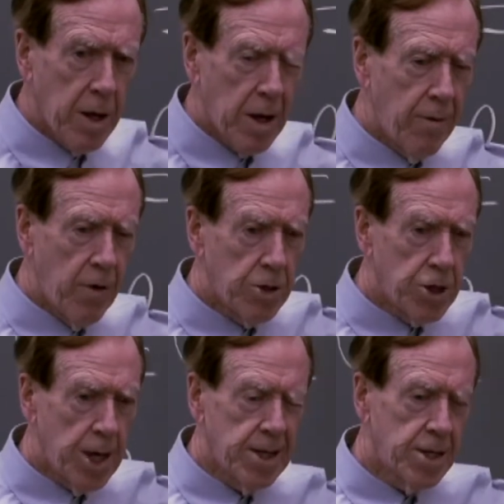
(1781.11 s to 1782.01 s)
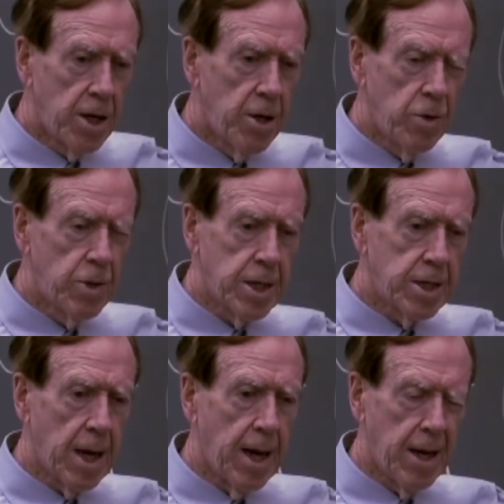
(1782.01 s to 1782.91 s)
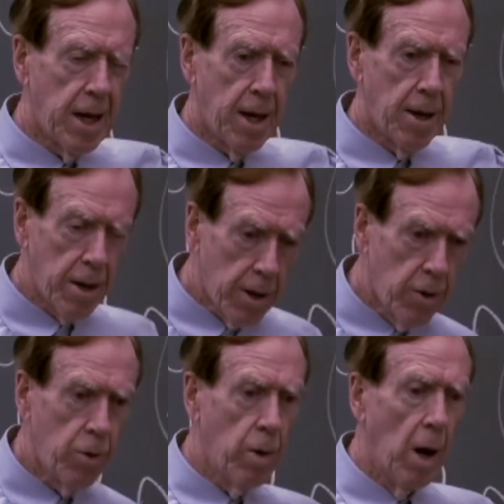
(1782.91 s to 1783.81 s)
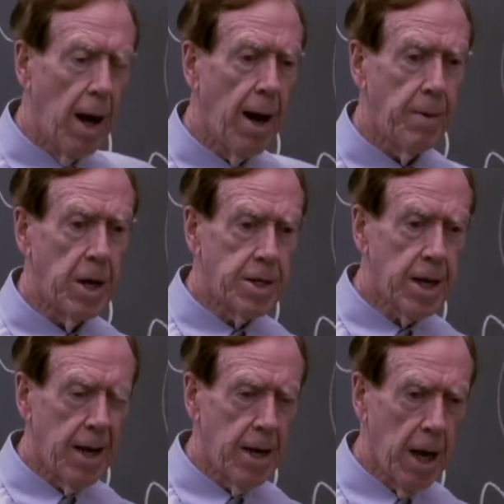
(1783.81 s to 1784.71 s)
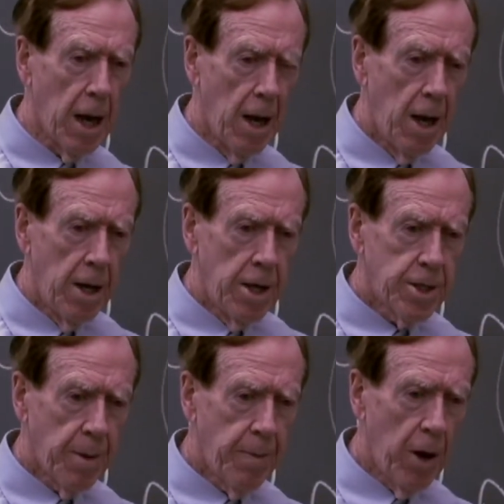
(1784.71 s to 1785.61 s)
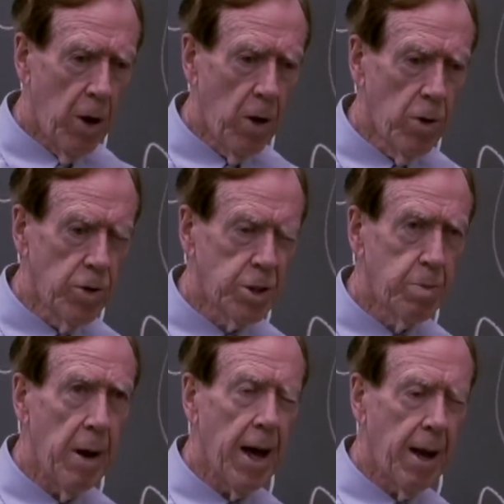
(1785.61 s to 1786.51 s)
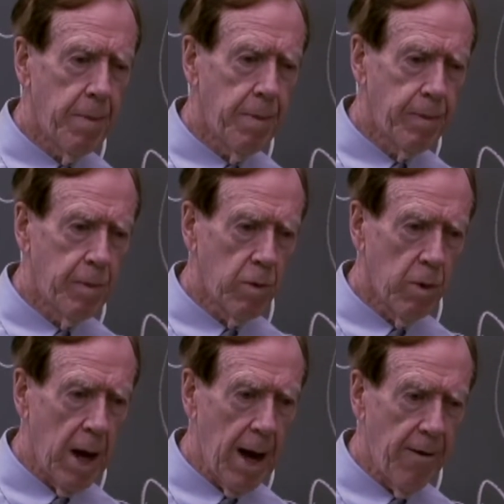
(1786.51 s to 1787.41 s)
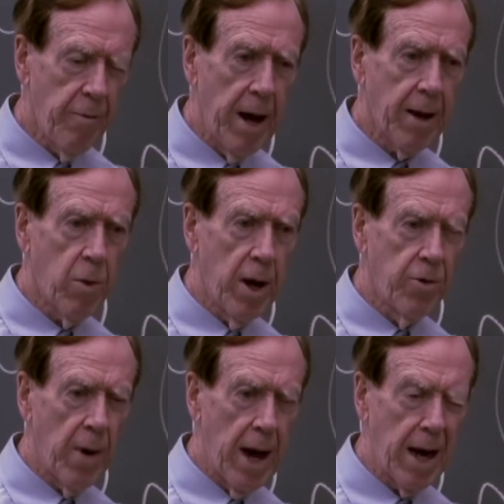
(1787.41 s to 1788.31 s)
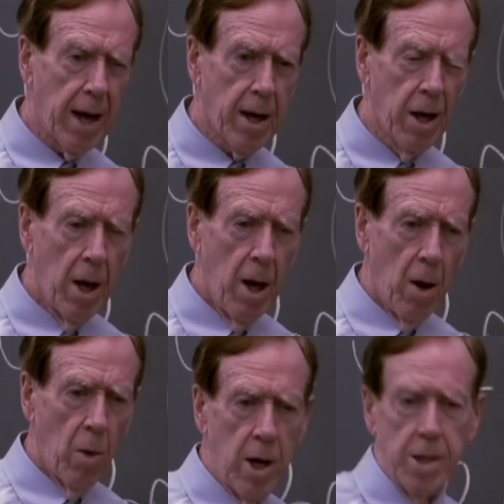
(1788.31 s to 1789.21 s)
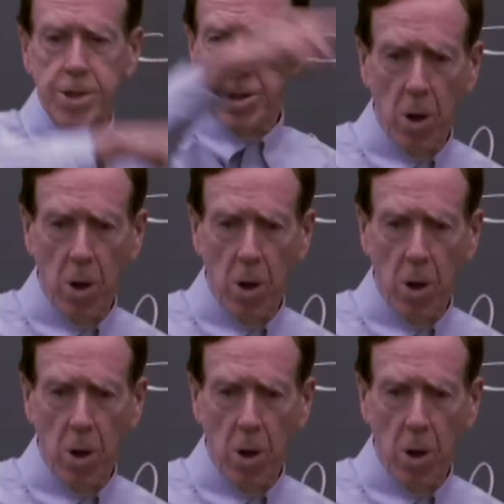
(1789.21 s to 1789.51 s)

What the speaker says: a chance to use this idea, the Newton-Leibniz idea. Suppose my graph, my quadratic, was